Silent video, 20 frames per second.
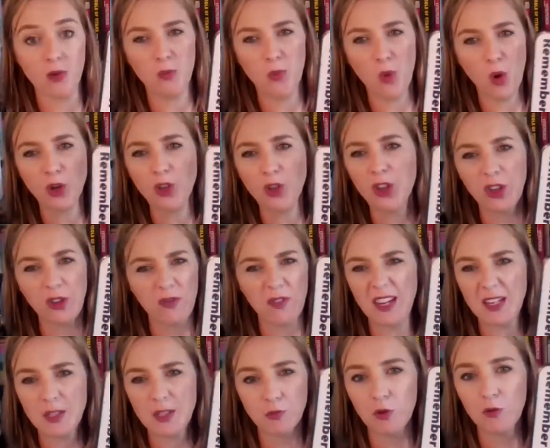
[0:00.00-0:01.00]
1
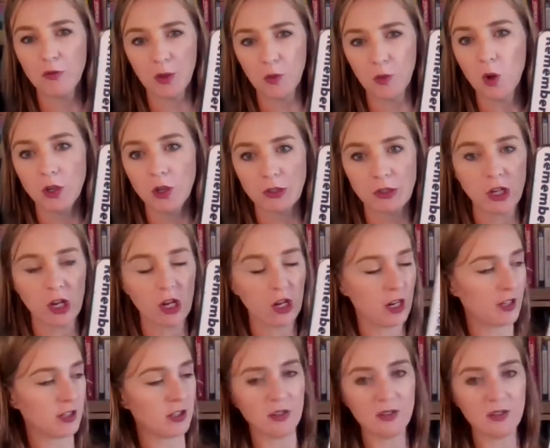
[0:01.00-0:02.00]
QV is roughly $1,
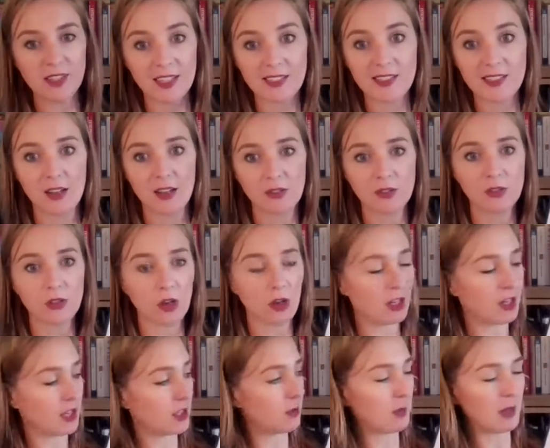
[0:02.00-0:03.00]
so it's
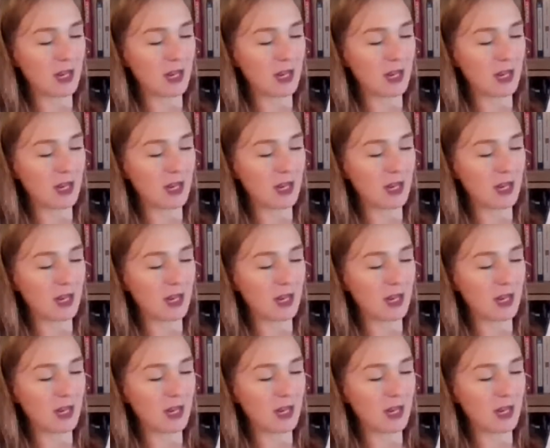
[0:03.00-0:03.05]
$6,000.